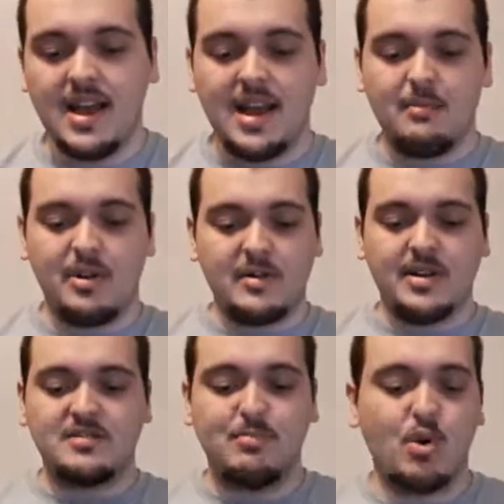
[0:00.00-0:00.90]
a pretty
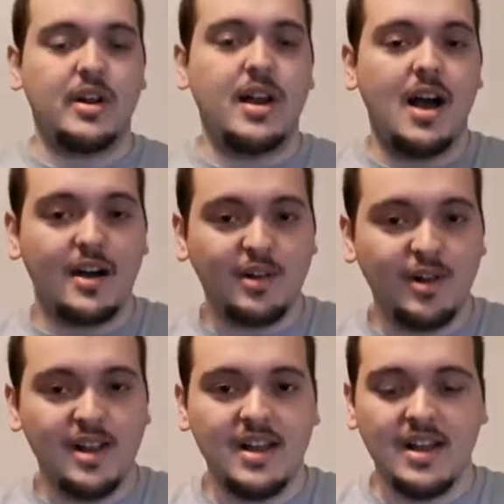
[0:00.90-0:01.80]
much morning
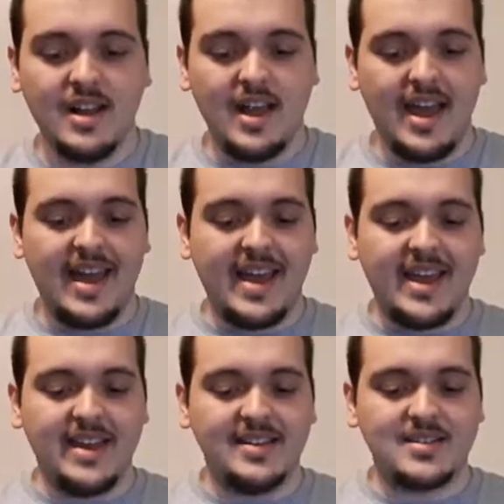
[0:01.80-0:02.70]
huddle.
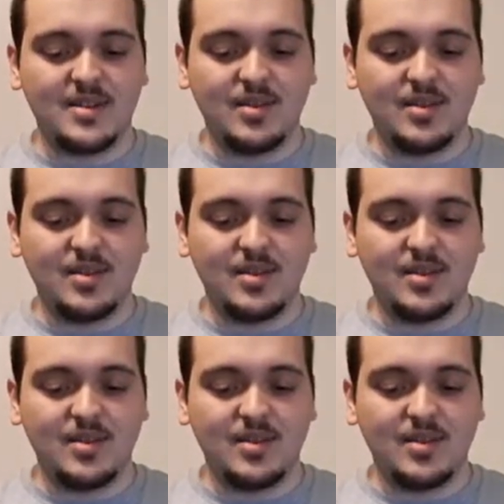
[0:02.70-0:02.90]
And